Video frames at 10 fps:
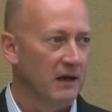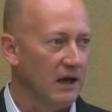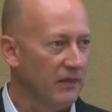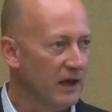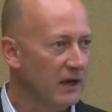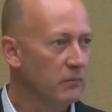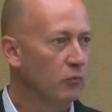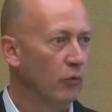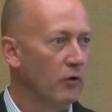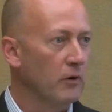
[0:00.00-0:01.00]
And they
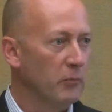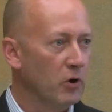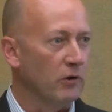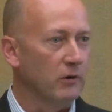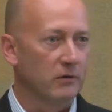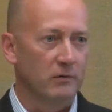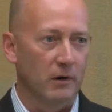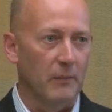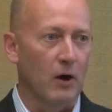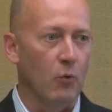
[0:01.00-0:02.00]
wrote a book
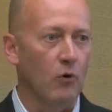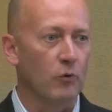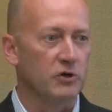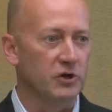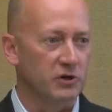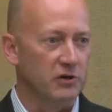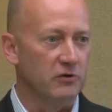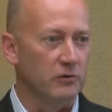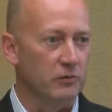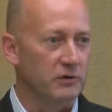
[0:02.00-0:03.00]
about what we should
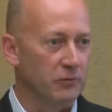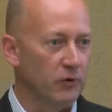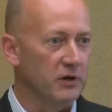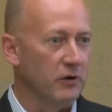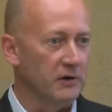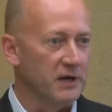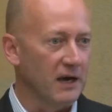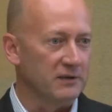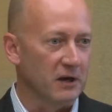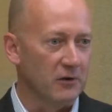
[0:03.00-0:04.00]
do to redo our
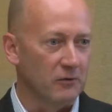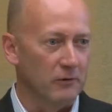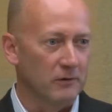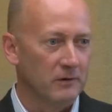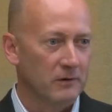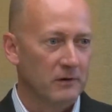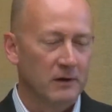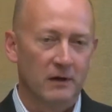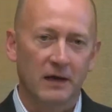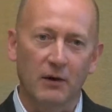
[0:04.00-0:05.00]
tax code.
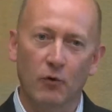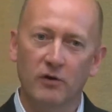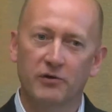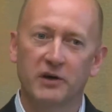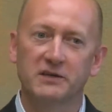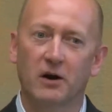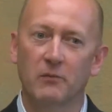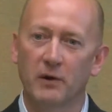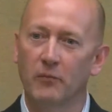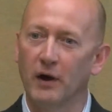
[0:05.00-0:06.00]
And one of the things I
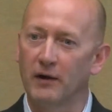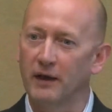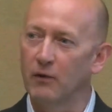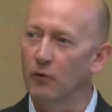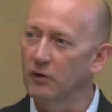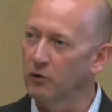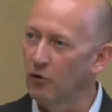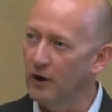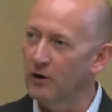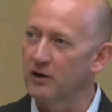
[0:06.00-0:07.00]
remember out of that, one of the
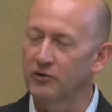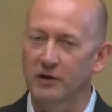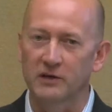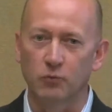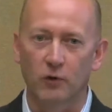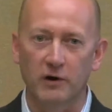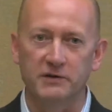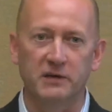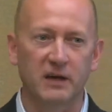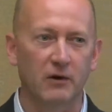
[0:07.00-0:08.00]
glaring things
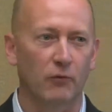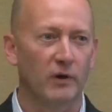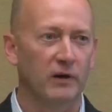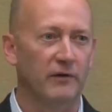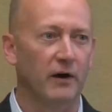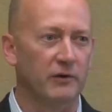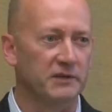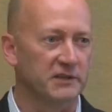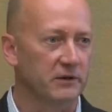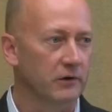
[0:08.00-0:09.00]
was get rid of all these
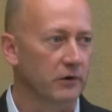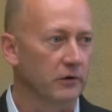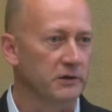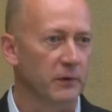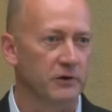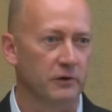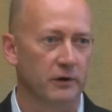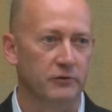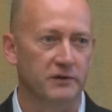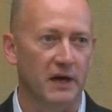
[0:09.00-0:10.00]
silly little special
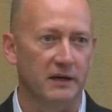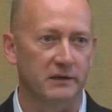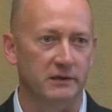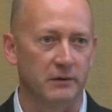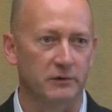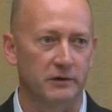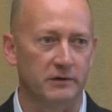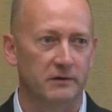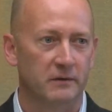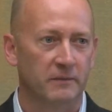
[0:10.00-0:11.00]
interest tax
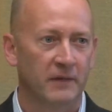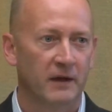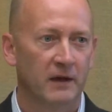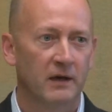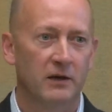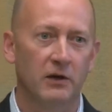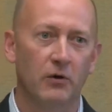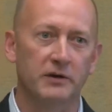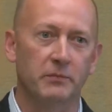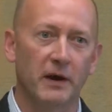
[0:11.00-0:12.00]
exemptions. You
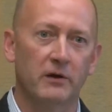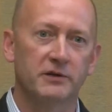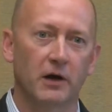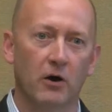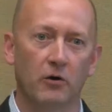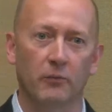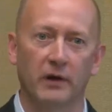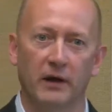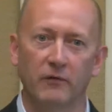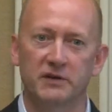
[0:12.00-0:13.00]
know, as mayors and
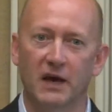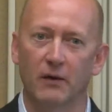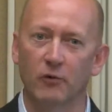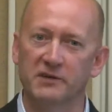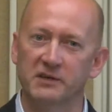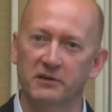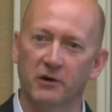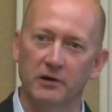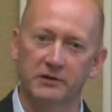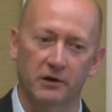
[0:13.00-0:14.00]
aldermen, every time we see the
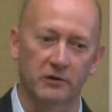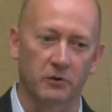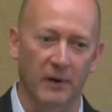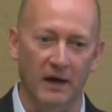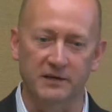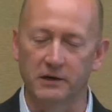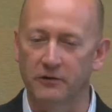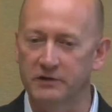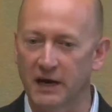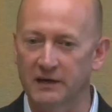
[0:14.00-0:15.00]
legislature pass
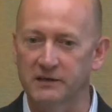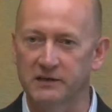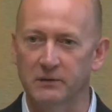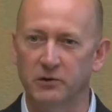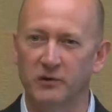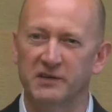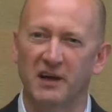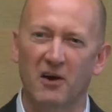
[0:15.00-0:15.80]
another tax exemption, we say,